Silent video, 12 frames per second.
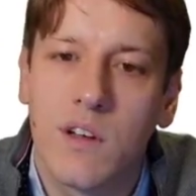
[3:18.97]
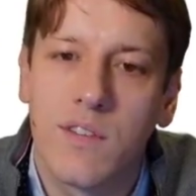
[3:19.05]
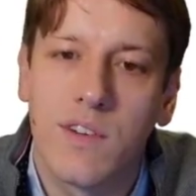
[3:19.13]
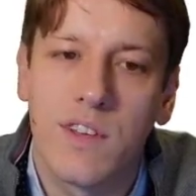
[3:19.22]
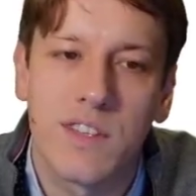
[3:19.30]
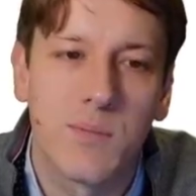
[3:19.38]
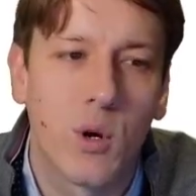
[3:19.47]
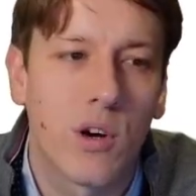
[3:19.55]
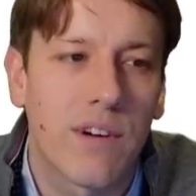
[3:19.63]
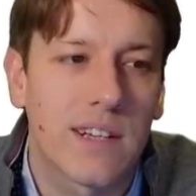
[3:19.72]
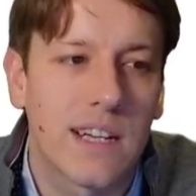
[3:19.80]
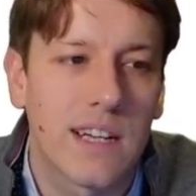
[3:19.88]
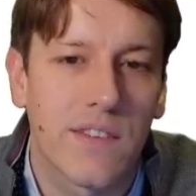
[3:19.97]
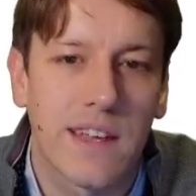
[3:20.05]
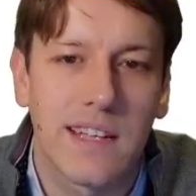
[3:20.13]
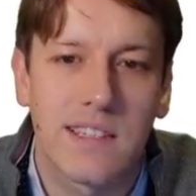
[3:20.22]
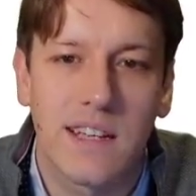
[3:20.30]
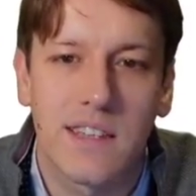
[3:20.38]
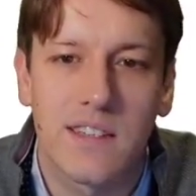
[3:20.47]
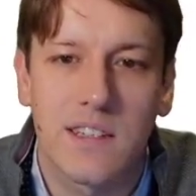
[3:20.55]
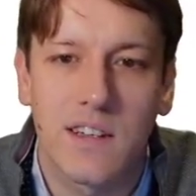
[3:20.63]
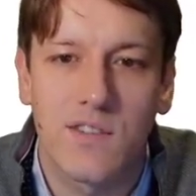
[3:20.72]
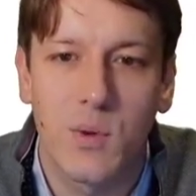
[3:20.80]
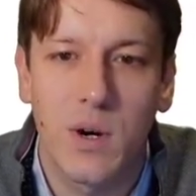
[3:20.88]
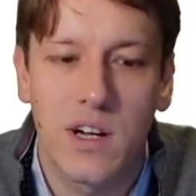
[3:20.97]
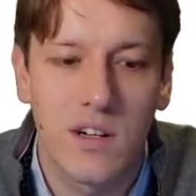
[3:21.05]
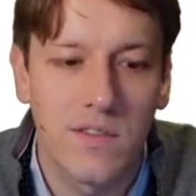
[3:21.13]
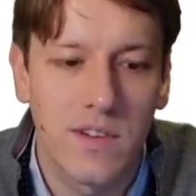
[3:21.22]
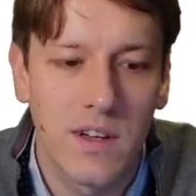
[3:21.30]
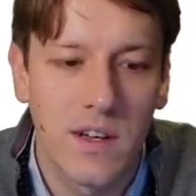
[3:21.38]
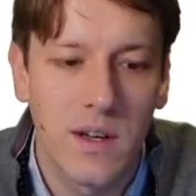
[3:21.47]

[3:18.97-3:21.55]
for the smaller rectangle. They add together to give 12,